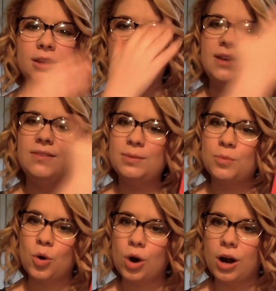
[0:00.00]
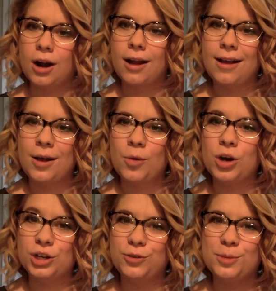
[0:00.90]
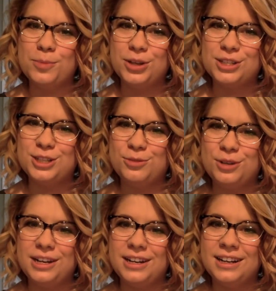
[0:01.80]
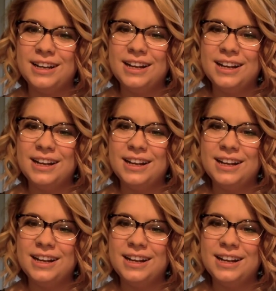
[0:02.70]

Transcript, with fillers: even more wonderful books to read.